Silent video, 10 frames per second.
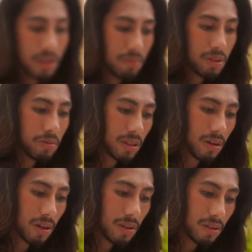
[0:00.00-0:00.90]
are in-between
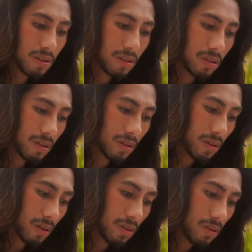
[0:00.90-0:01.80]
cards.
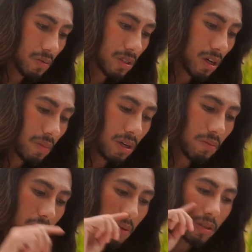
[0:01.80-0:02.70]
Okay. So what's coming in
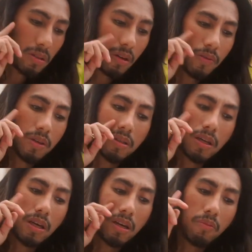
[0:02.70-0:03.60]
between the two of you is the
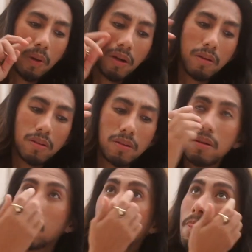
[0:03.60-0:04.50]
Eight of Pentacles.
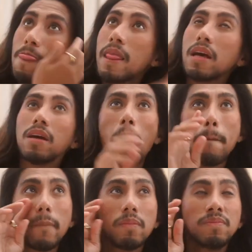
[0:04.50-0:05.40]
Okay.
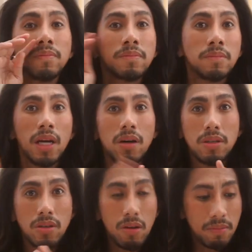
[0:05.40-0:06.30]
Now,
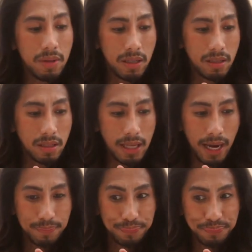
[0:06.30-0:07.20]
this only means
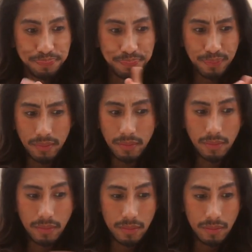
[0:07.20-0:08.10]
that
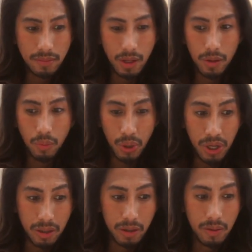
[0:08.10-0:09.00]

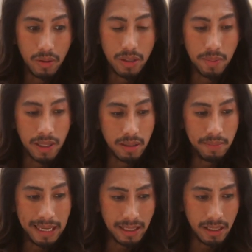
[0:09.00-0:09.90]
work,
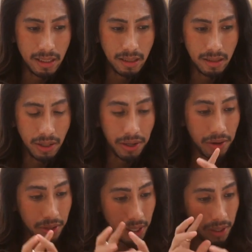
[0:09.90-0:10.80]
responsibility, their
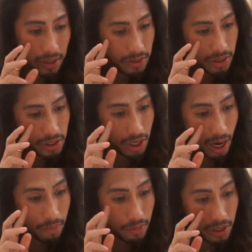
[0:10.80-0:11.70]
career, their
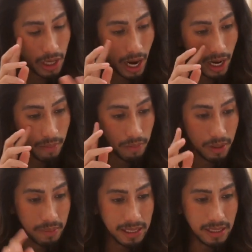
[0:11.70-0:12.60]
job, their time,
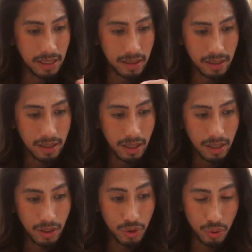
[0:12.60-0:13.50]
their business,
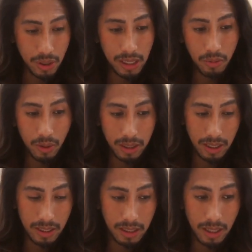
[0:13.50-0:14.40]
it's really what
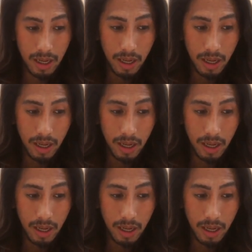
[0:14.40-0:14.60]
is